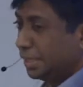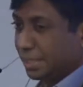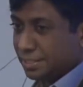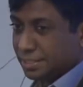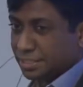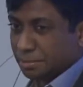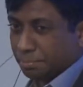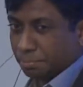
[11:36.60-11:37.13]

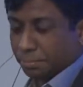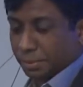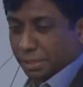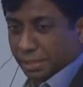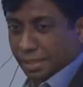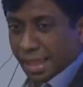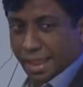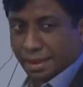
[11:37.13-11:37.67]
these
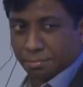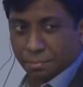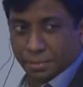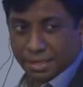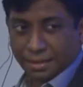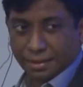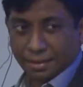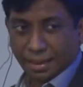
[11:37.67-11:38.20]
simple
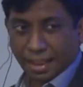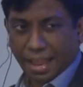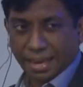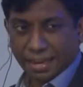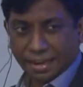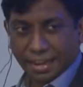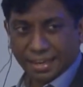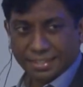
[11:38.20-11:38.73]
admin
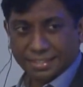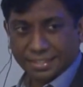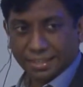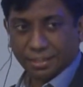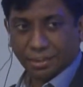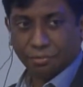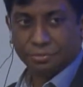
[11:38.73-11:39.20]
highlighting